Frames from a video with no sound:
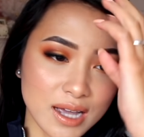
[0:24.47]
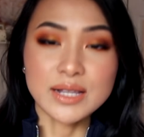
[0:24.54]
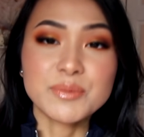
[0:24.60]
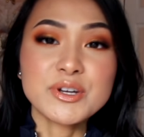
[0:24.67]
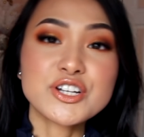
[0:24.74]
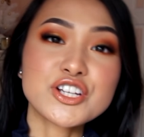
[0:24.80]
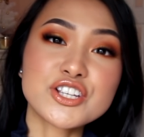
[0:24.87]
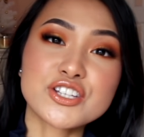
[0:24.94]
Let
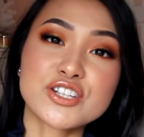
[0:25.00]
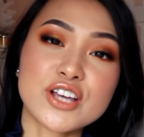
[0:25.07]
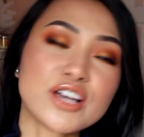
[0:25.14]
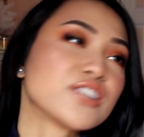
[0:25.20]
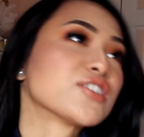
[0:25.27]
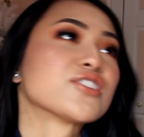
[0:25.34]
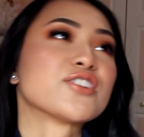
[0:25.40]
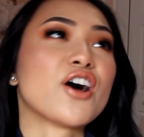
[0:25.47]
me
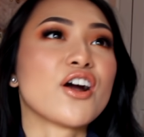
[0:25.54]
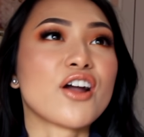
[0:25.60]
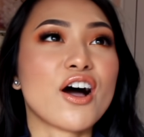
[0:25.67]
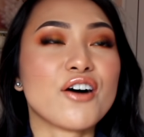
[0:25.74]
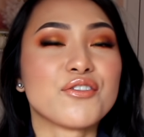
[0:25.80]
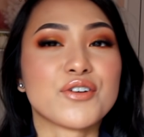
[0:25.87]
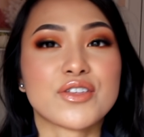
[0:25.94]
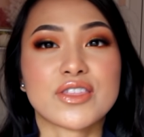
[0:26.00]
just start
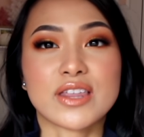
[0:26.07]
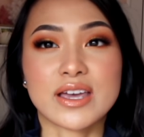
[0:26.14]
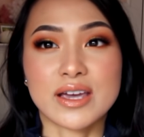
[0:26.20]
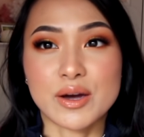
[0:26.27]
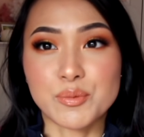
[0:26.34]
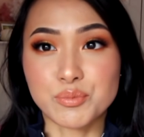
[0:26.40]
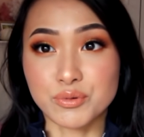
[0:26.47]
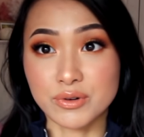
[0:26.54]
off with like
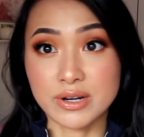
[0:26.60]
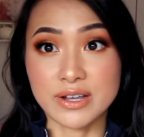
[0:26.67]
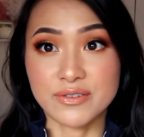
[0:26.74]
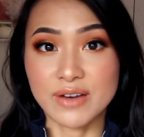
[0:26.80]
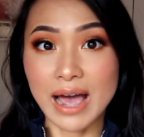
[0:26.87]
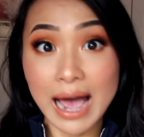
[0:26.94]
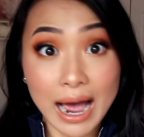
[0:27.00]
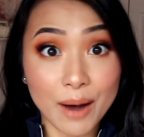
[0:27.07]
a brief
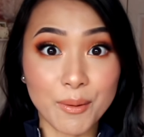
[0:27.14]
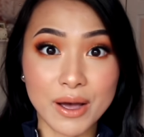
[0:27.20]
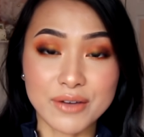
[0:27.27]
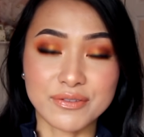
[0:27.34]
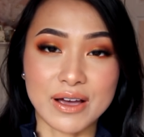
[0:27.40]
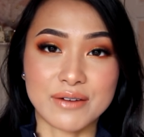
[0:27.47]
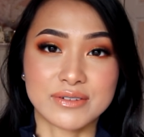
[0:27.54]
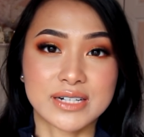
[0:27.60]
how I
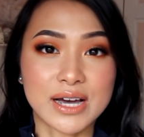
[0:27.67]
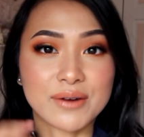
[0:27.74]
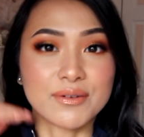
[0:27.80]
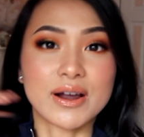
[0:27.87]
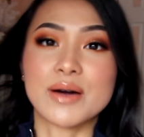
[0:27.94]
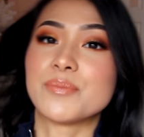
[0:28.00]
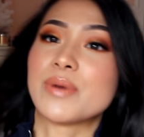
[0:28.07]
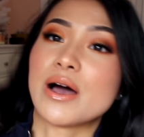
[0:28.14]
found
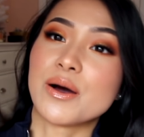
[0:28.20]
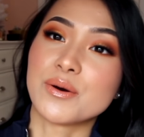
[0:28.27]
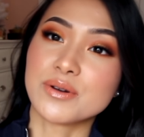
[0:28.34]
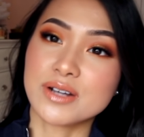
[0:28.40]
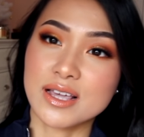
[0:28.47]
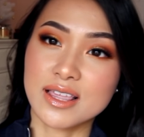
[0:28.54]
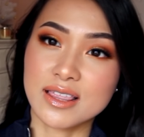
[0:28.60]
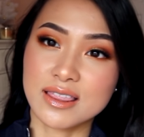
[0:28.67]
out about